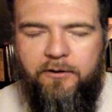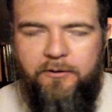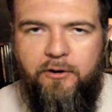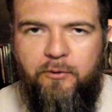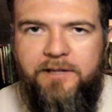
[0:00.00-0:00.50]

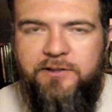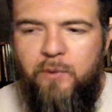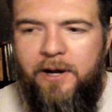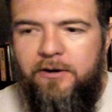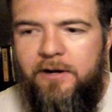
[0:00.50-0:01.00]
the green
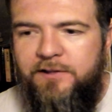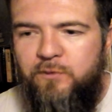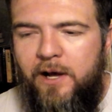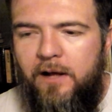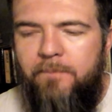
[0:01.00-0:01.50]
sweater as
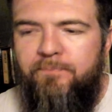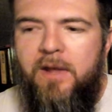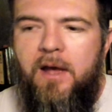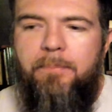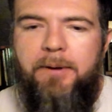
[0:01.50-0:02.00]
well.
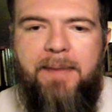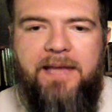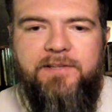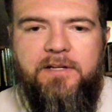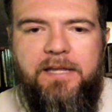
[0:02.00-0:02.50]
But
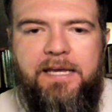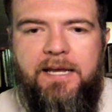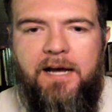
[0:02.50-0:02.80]
basically,